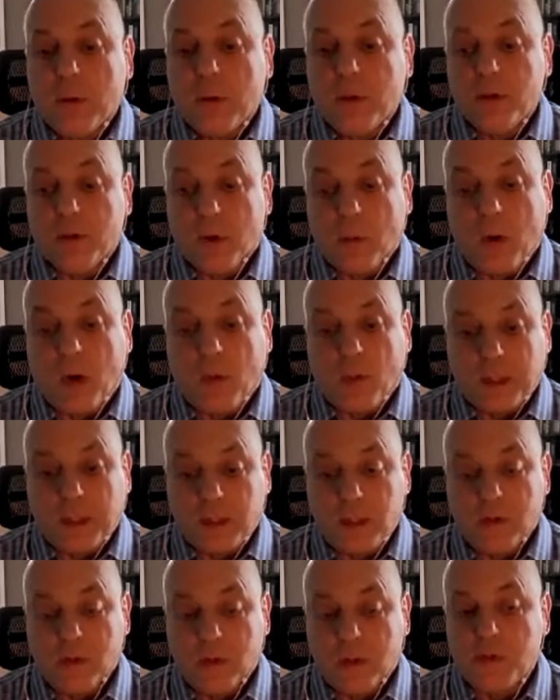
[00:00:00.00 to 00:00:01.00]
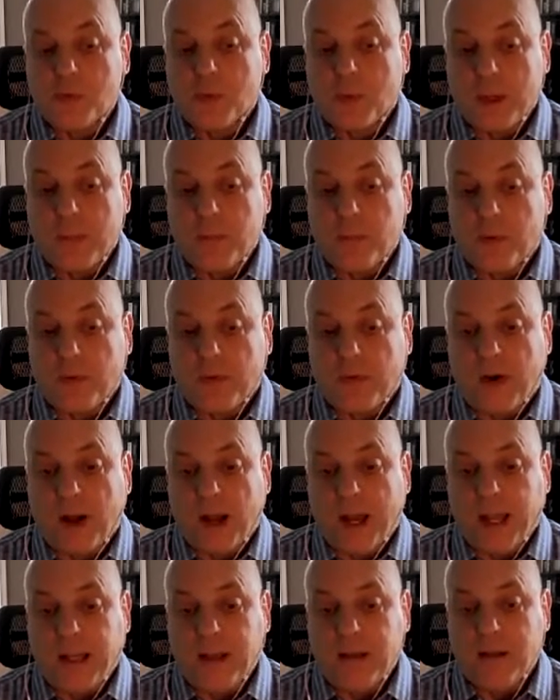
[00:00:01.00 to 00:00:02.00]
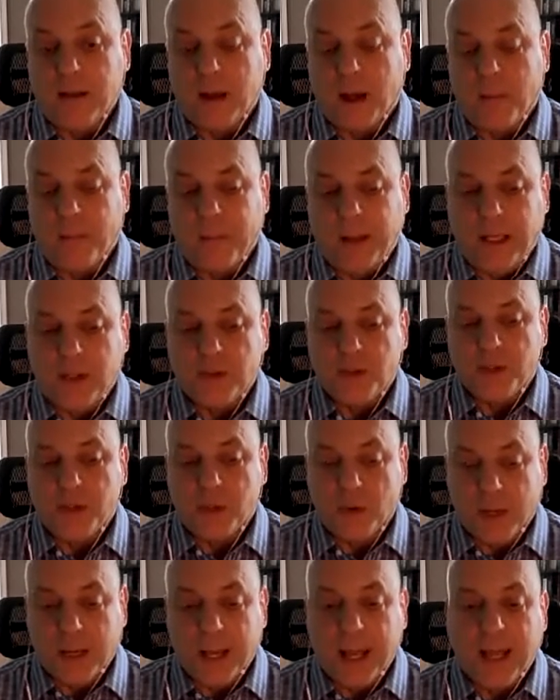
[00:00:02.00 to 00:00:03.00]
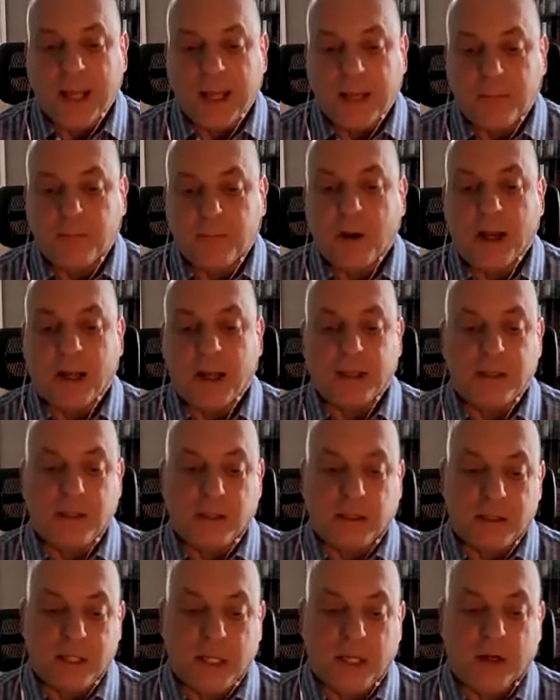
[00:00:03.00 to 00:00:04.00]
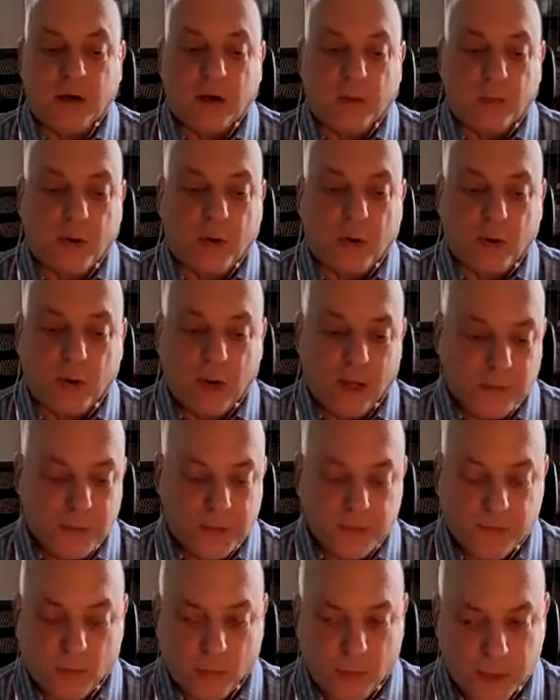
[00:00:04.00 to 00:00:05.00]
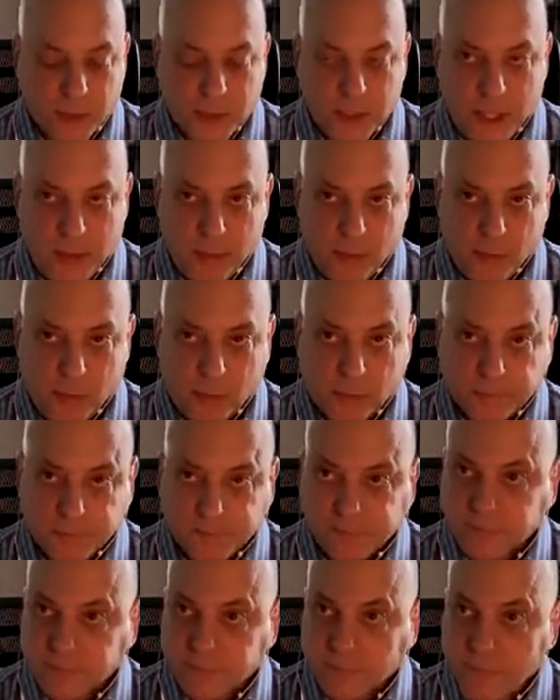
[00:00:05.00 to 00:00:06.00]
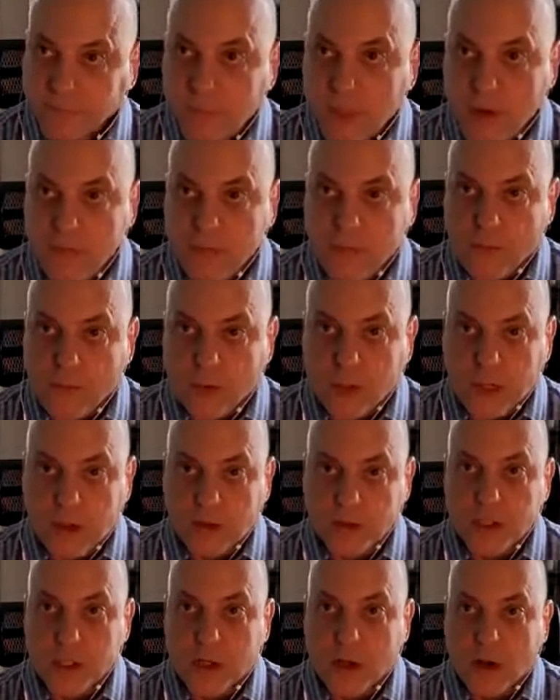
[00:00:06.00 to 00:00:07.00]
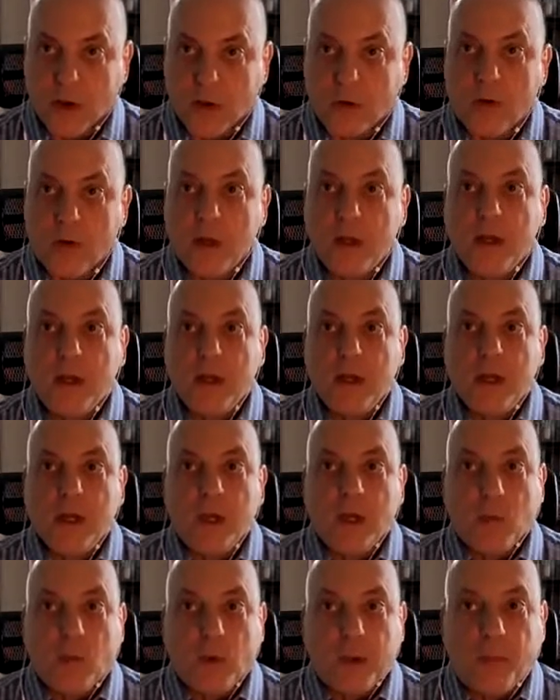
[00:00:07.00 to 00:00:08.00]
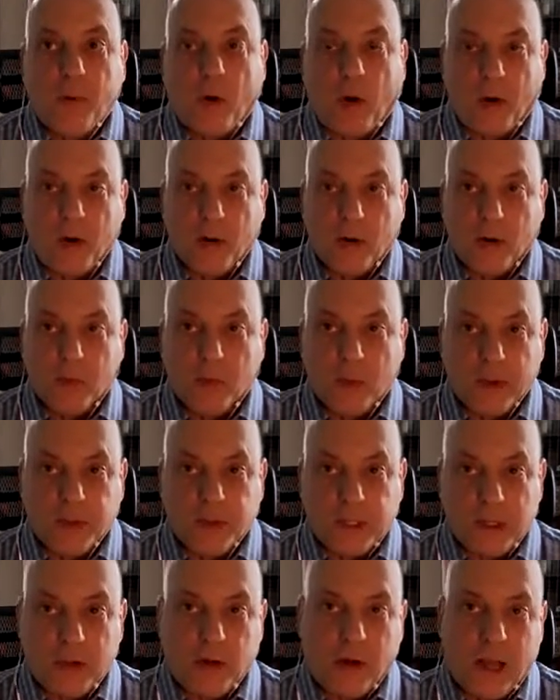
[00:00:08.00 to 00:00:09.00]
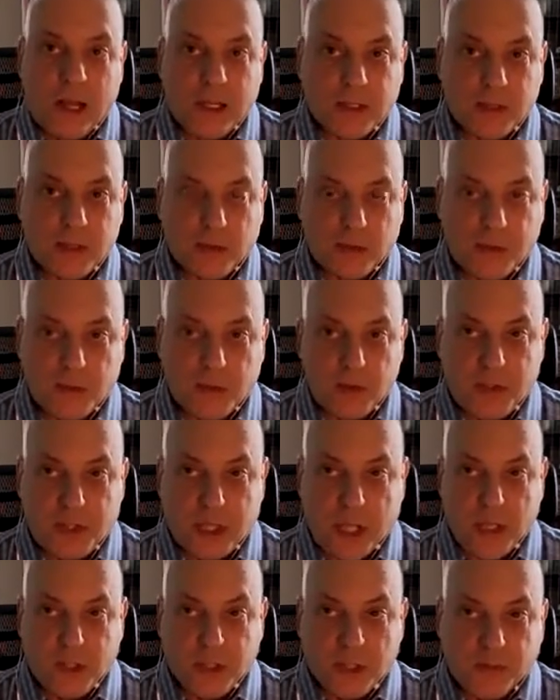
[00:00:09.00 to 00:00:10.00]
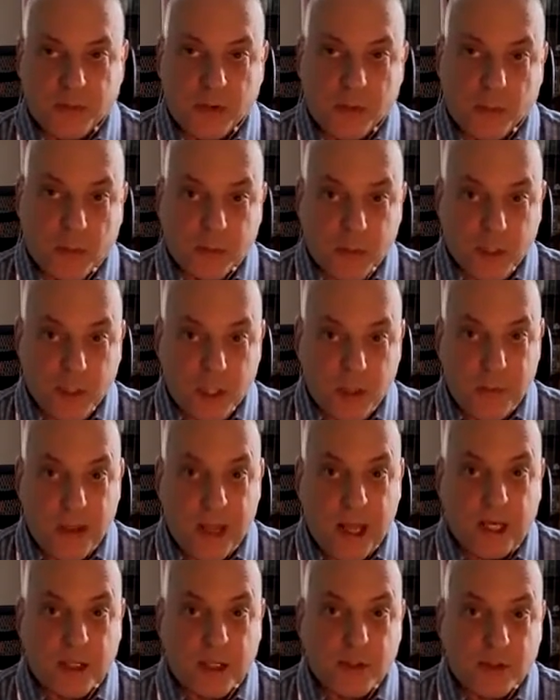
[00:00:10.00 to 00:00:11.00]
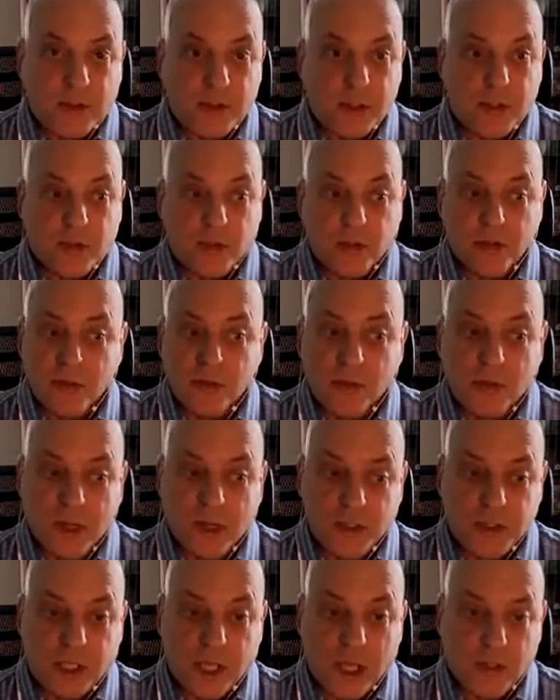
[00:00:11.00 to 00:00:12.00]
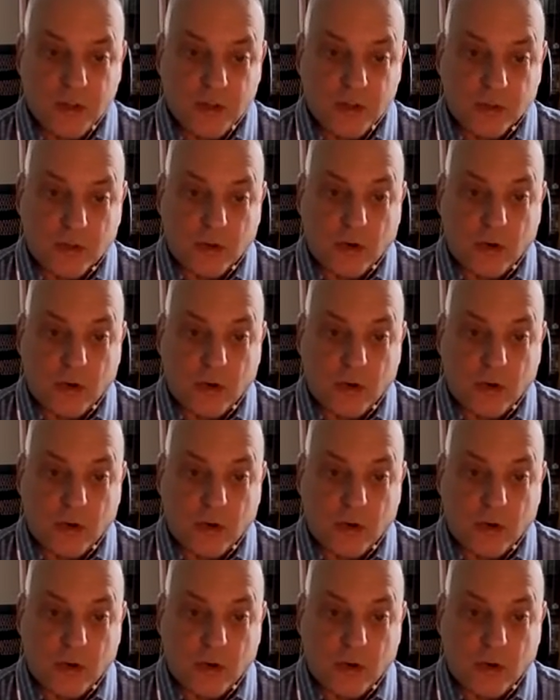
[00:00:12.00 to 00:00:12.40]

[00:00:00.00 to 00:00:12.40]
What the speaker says: So what we do is we provide a means to an end by attending our programs. For example, 4 years ago, we partnered with the International Association of Emergency Managers to do an educational